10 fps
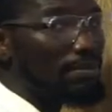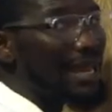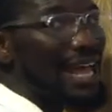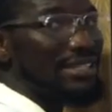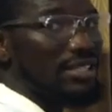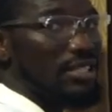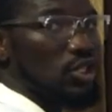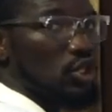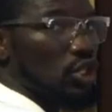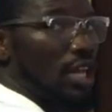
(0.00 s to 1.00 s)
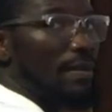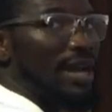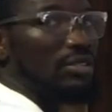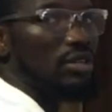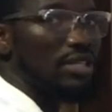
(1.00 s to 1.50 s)
plus sodium
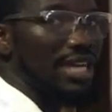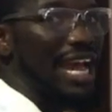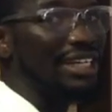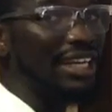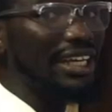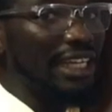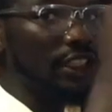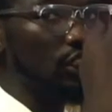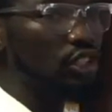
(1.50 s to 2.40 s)
hydroxide in